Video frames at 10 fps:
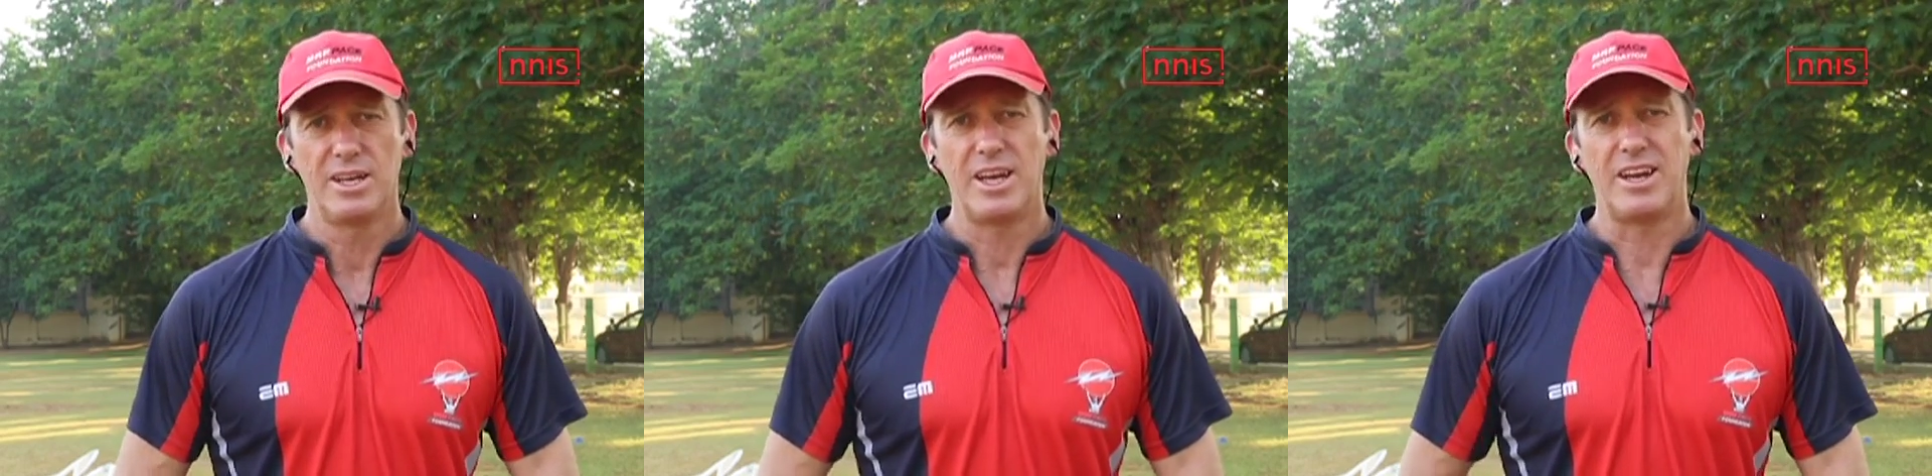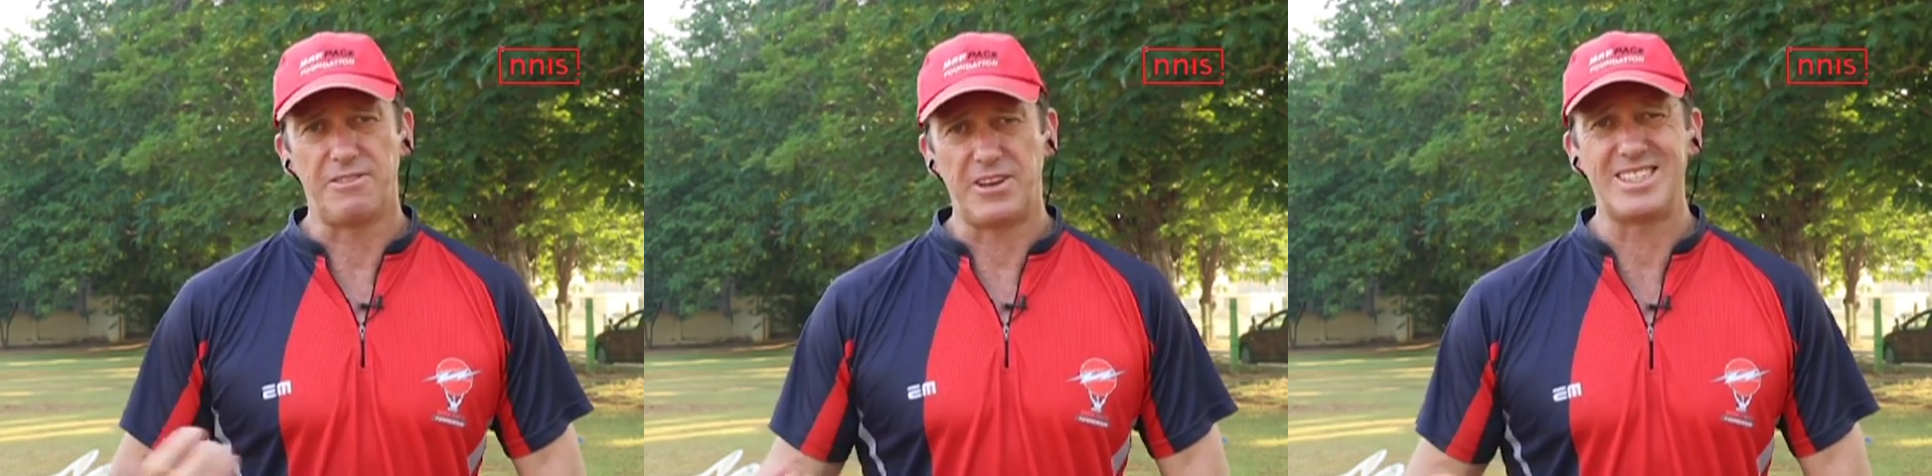and
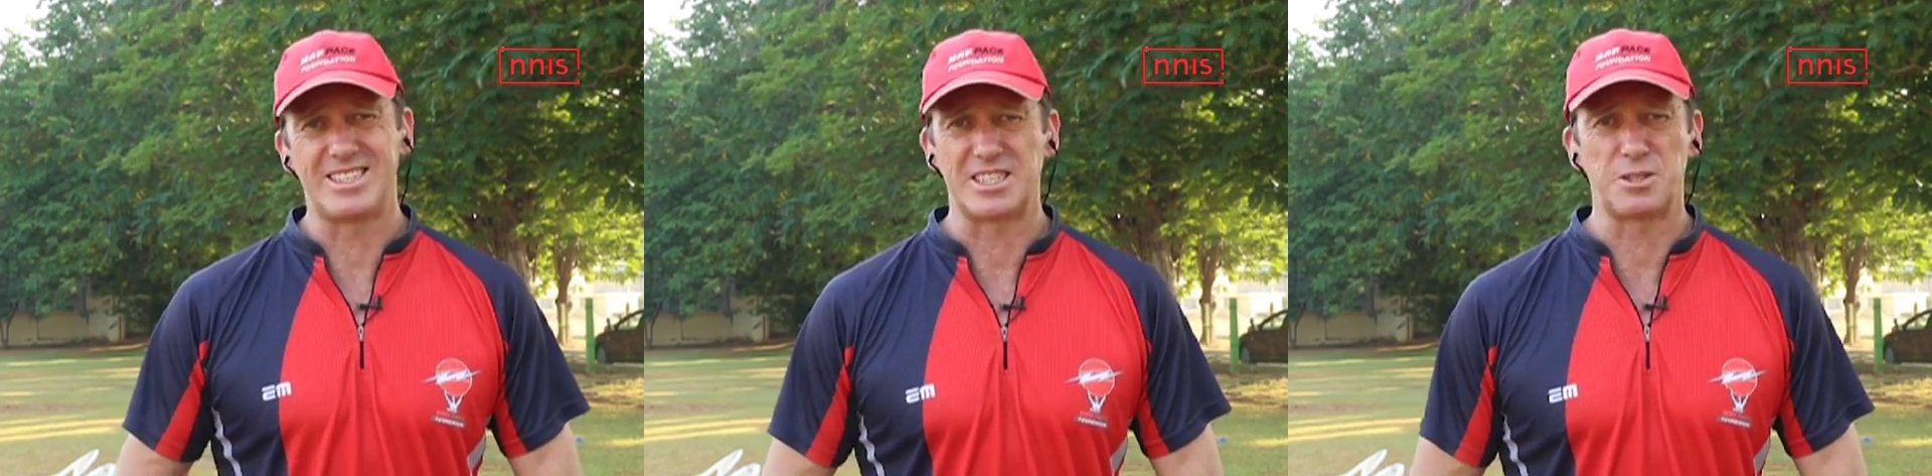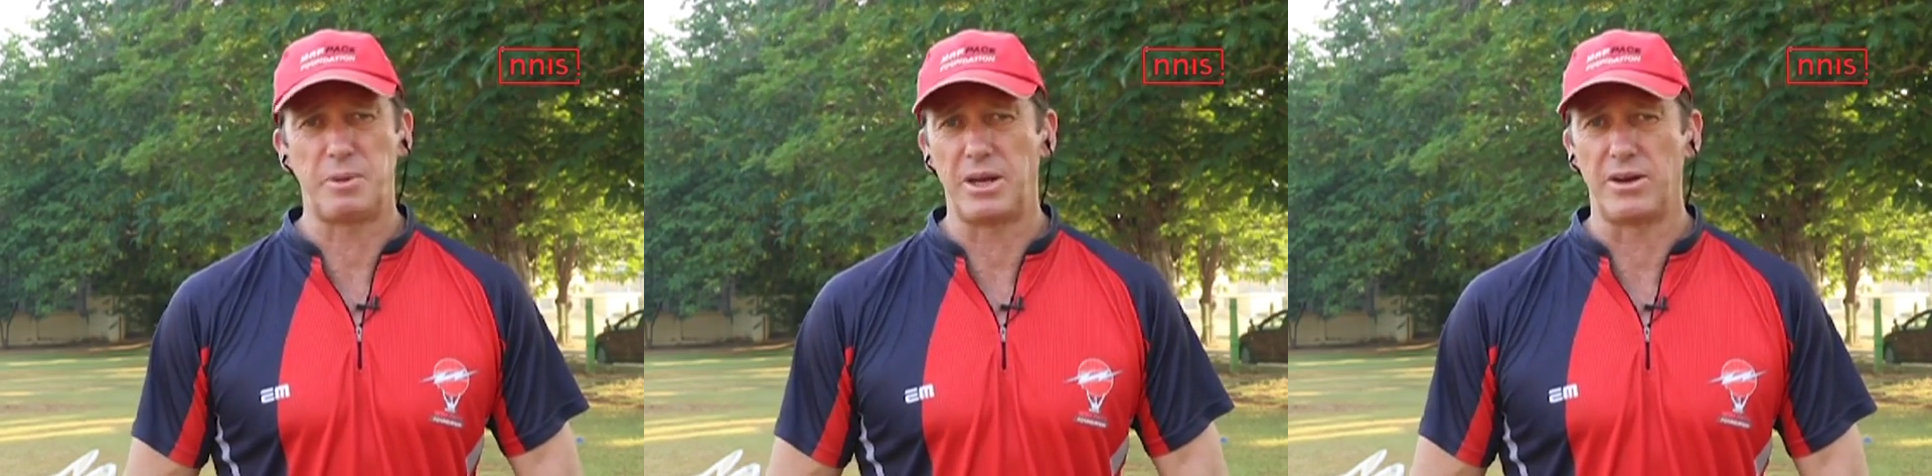of his
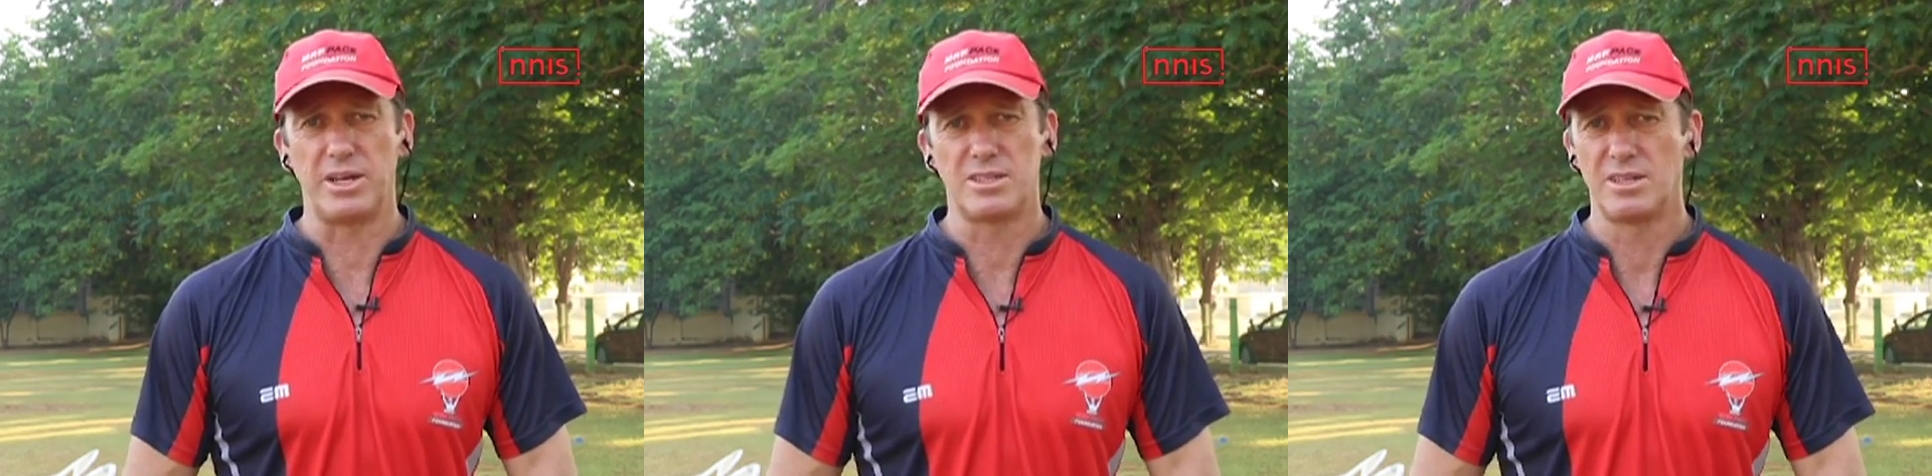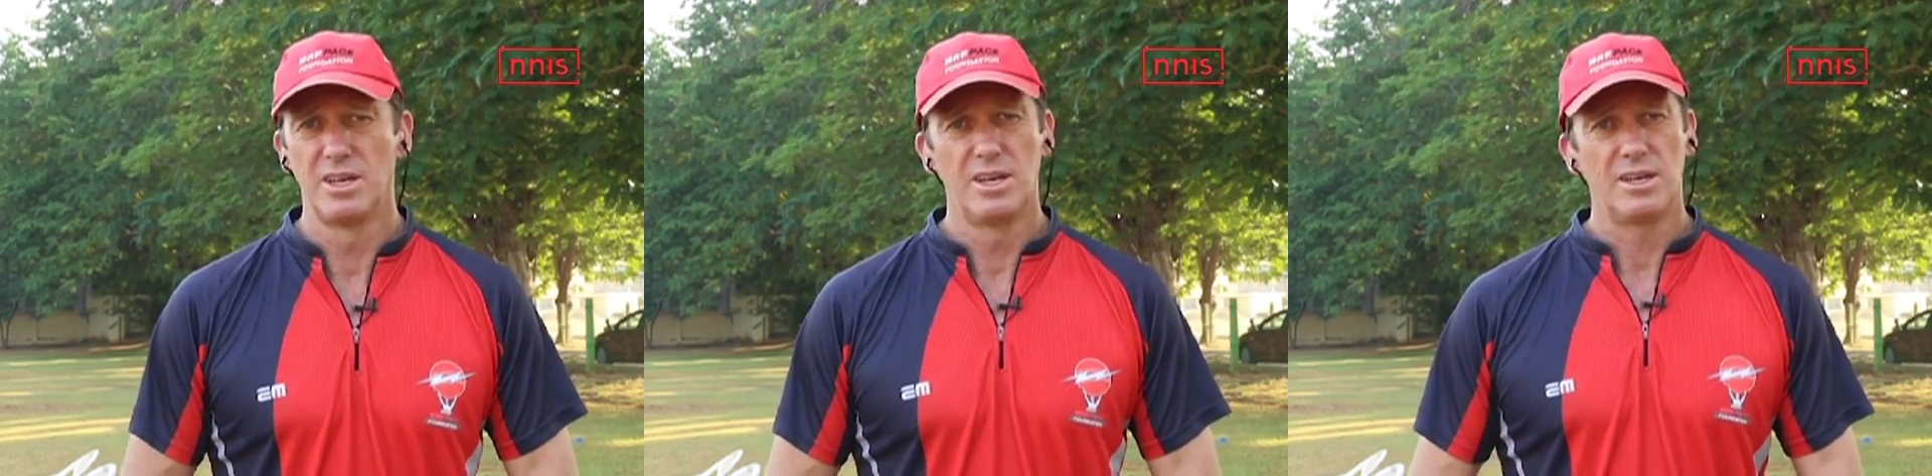experience,
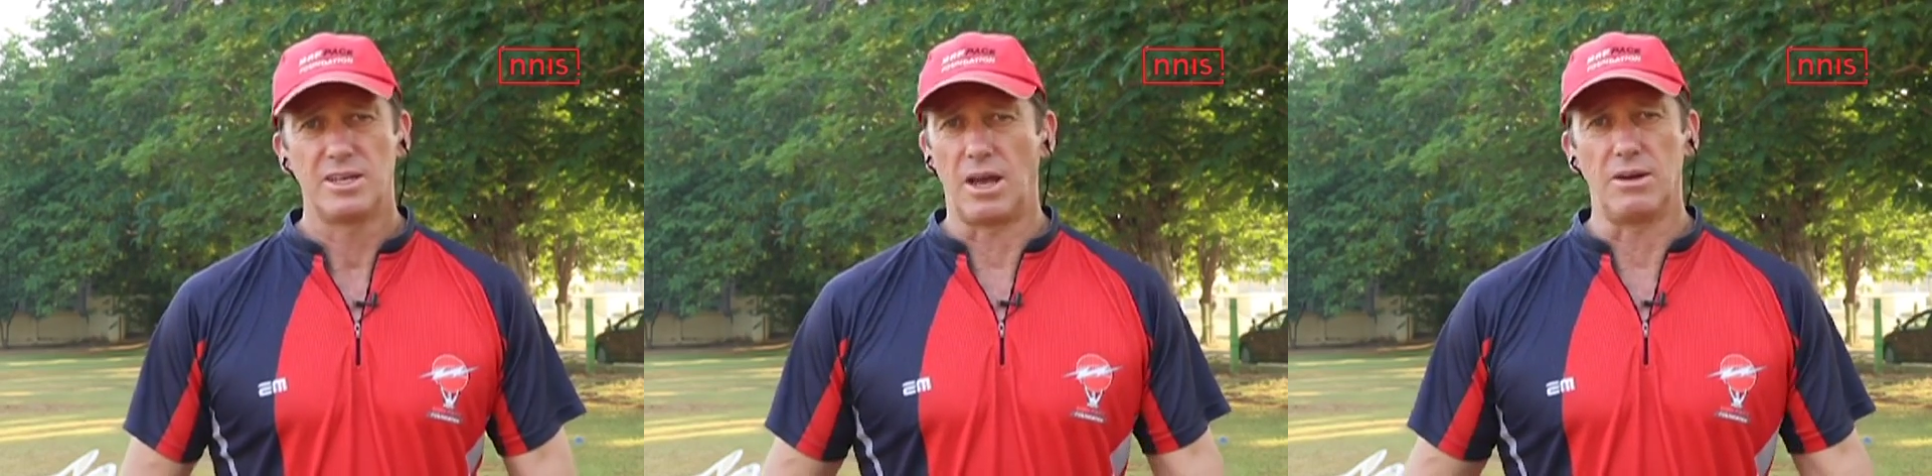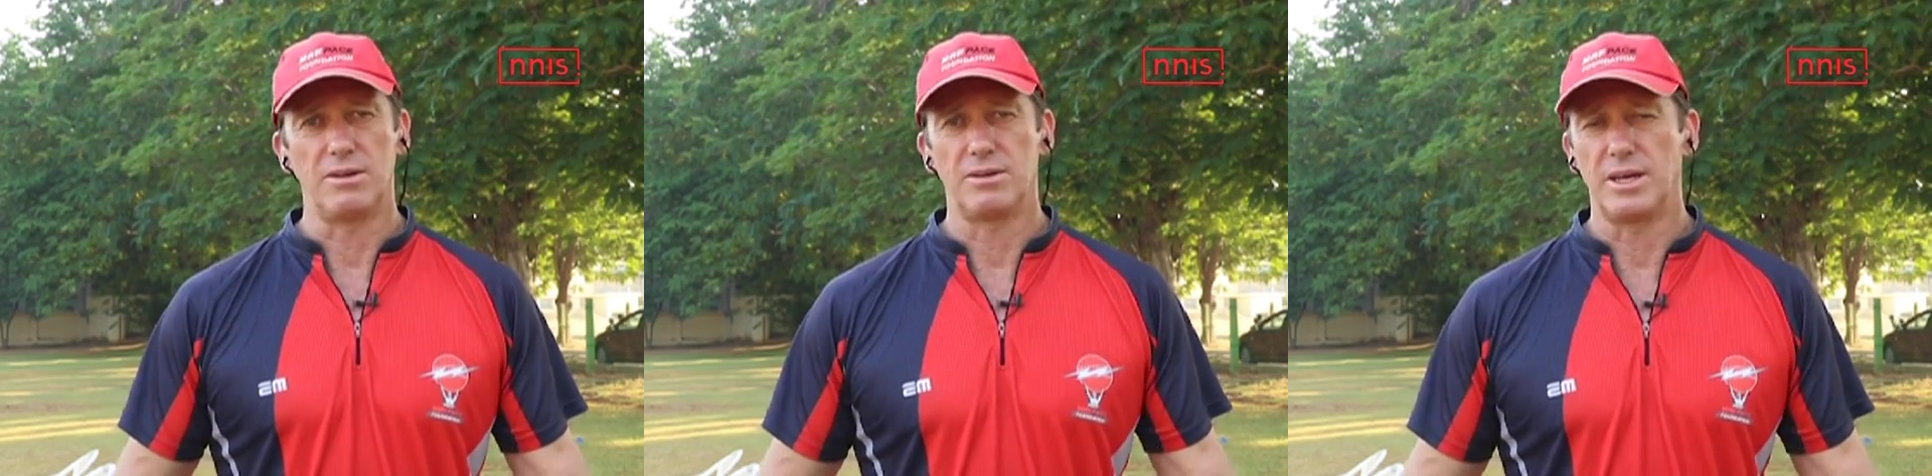
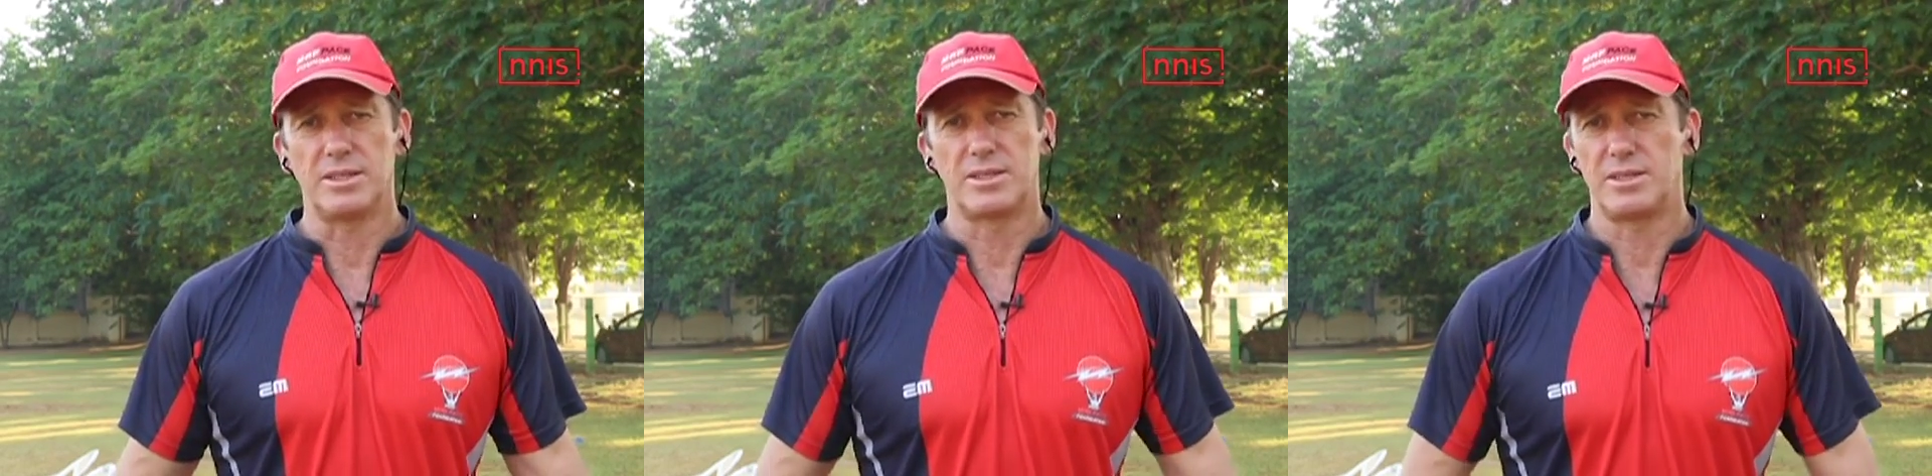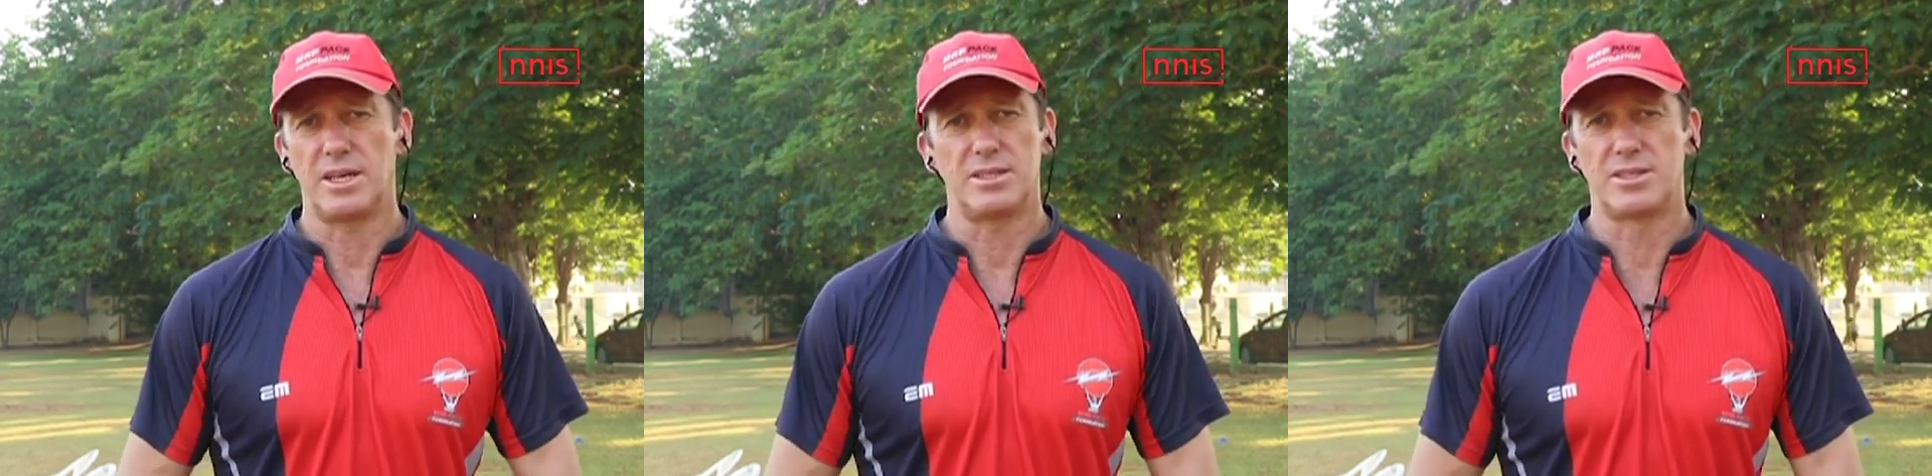yeah, it's, it's